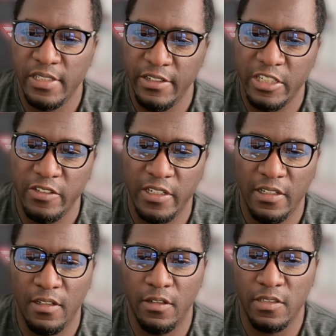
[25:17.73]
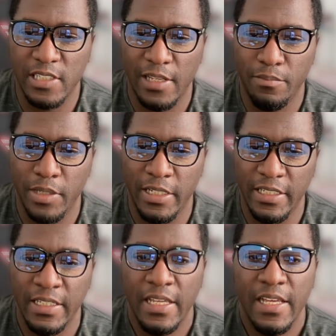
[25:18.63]
and Steve Carell, alongside
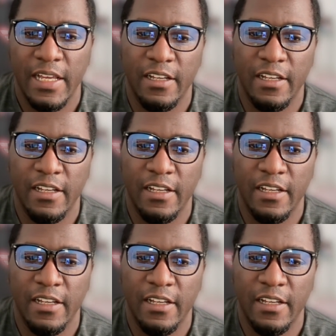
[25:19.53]
many